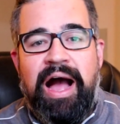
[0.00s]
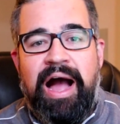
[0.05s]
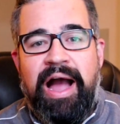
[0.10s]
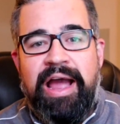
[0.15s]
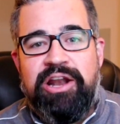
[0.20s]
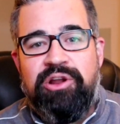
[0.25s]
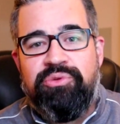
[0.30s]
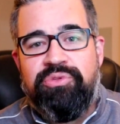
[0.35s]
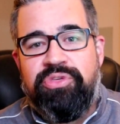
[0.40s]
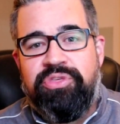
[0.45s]

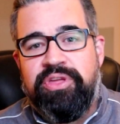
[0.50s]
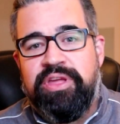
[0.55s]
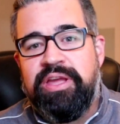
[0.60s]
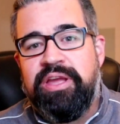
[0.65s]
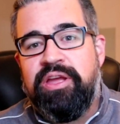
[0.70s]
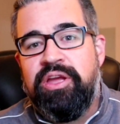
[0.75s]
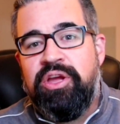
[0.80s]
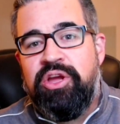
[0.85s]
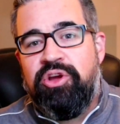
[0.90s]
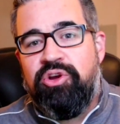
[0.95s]
I don't
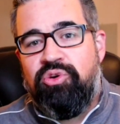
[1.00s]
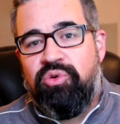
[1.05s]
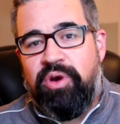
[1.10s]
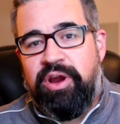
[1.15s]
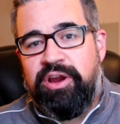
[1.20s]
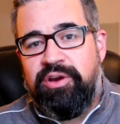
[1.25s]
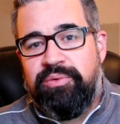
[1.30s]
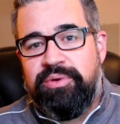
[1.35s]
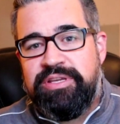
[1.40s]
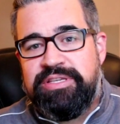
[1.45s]
think
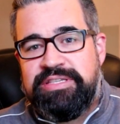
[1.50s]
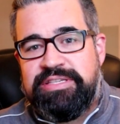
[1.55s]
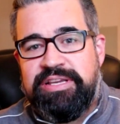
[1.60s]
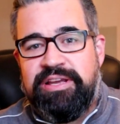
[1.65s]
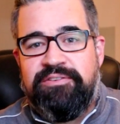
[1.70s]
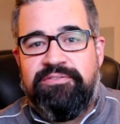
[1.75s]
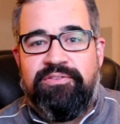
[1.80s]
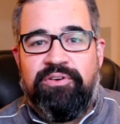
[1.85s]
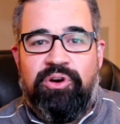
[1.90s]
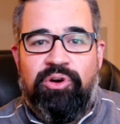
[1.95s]
Gregory
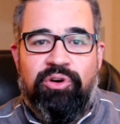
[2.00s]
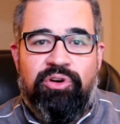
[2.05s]
Siff,